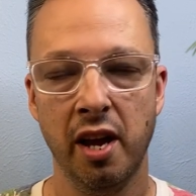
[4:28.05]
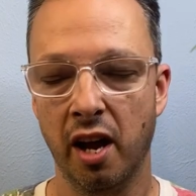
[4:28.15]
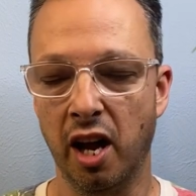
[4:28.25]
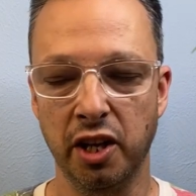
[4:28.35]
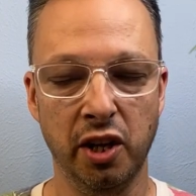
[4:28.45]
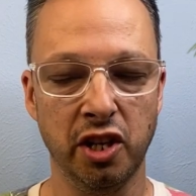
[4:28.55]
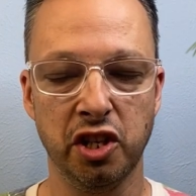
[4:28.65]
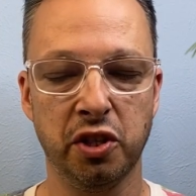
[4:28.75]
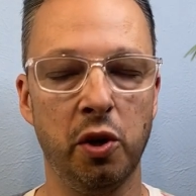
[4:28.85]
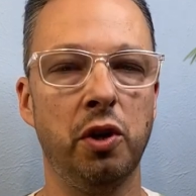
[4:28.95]
Uh, you can
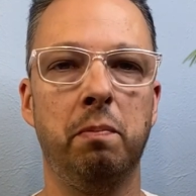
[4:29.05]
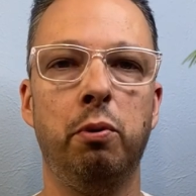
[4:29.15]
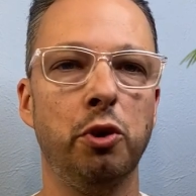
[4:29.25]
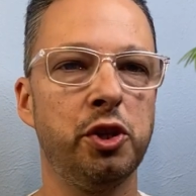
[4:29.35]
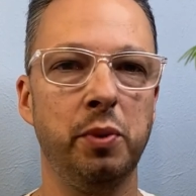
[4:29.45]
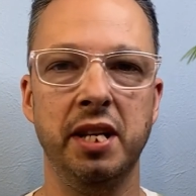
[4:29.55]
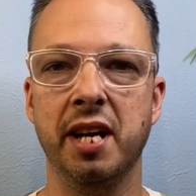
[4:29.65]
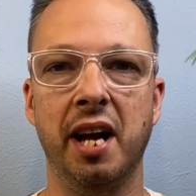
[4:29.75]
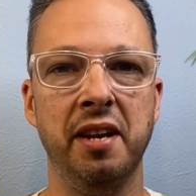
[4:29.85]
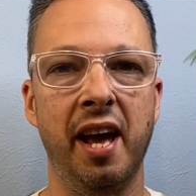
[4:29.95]
just go to
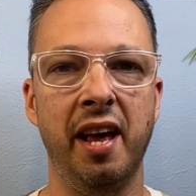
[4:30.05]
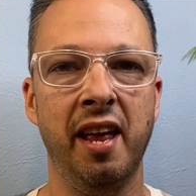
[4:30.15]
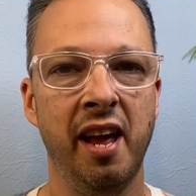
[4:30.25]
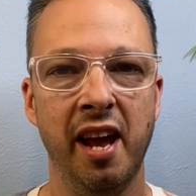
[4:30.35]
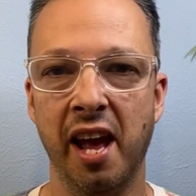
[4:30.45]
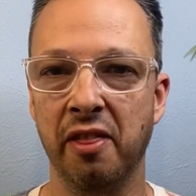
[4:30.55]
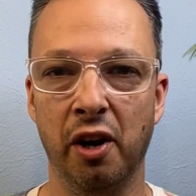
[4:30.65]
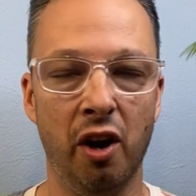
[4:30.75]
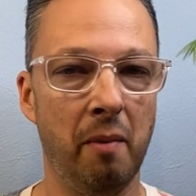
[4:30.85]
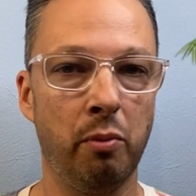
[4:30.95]
poolsuite.net and
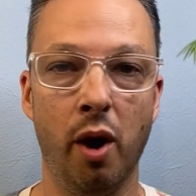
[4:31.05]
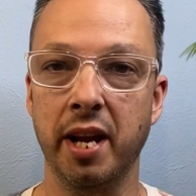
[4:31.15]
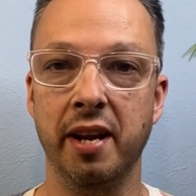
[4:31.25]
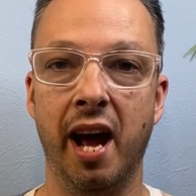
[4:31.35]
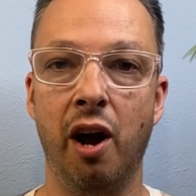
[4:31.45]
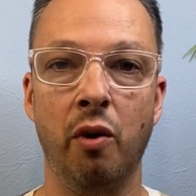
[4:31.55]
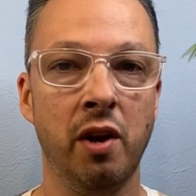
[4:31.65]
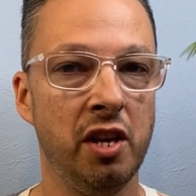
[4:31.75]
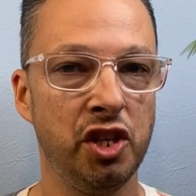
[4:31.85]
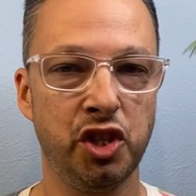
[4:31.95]
they're up right now
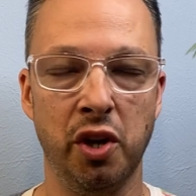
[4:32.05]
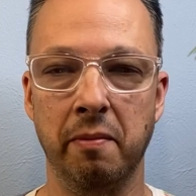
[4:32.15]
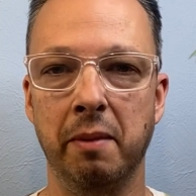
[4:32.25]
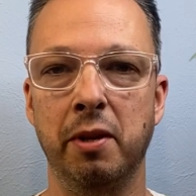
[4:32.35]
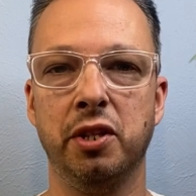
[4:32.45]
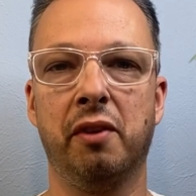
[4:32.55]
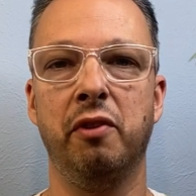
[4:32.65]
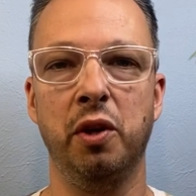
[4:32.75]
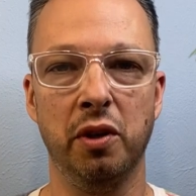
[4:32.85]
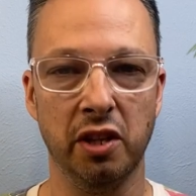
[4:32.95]
streaming music for
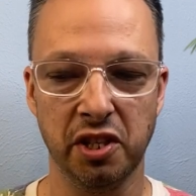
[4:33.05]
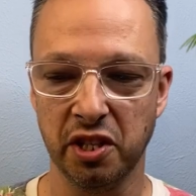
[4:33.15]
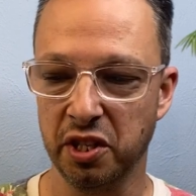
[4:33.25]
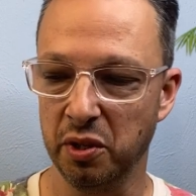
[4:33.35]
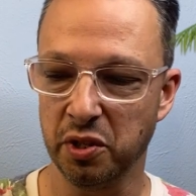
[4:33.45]
you to listen to.